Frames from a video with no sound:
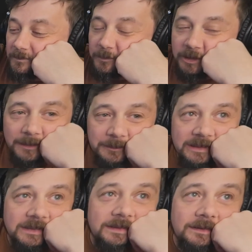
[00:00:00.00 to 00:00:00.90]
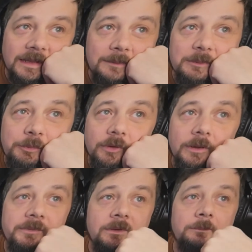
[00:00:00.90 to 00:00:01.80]
But let me pull
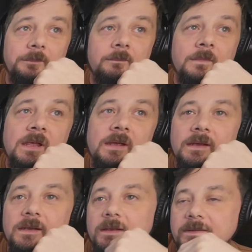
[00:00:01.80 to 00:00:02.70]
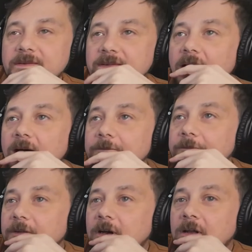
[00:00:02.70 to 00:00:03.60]
up some
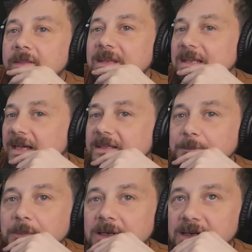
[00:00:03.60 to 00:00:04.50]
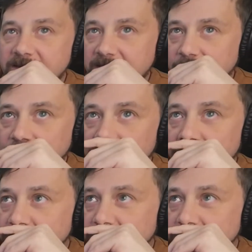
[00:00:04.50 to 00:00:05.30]
stuff on the Icebox Killer.